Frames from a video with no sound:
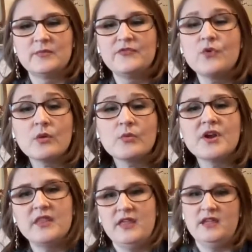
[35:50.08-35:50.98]

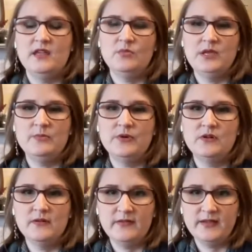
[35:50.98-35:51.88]
forward-thinking
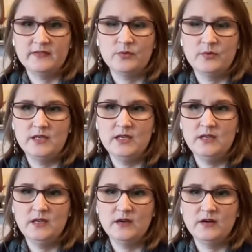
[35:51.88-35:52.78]
people, and that's what we
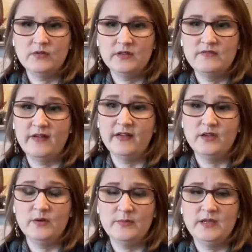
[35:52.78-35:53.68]
need here and really
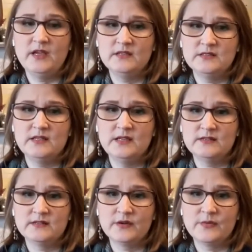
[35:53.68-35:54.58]
value at PHC.
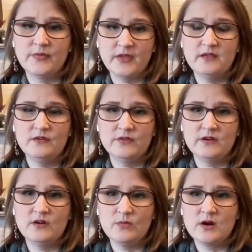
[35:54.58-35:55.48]
So thank you for
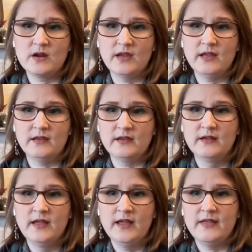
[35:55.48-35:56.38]
your work, Hannah,
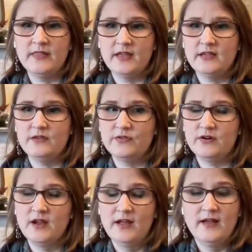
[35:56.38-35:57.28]
and thank you
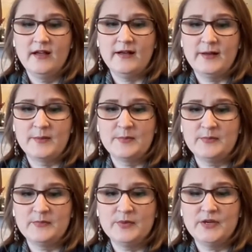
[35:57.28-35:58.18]
for
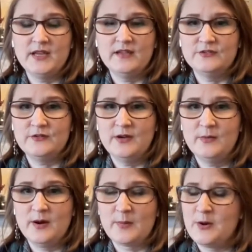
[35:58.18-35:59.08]
Putting History to
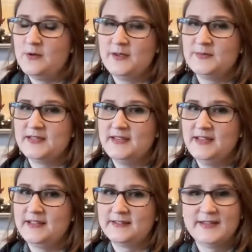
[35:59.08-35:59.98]
Work program
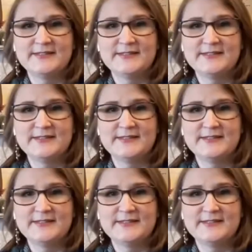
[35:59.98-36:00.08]
sending